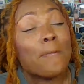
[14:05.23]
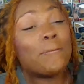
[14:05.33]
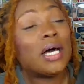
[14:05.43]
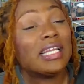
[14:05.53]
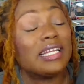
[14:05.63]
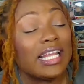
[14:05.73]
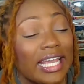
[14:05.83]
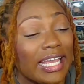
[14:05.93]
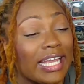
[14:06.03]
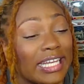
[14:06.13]

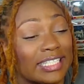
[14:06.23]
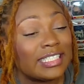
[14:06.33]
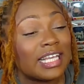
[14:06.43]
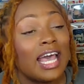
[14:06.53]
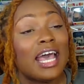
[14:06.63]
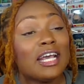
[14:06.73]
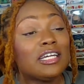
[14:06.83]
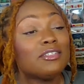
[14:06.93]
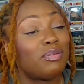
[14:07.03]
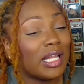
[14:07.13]
Please.
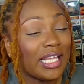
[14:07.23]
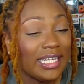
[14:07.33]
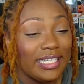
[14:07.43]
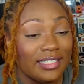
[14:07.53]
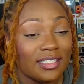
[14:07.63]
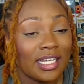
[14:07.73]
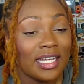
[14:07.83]
Please.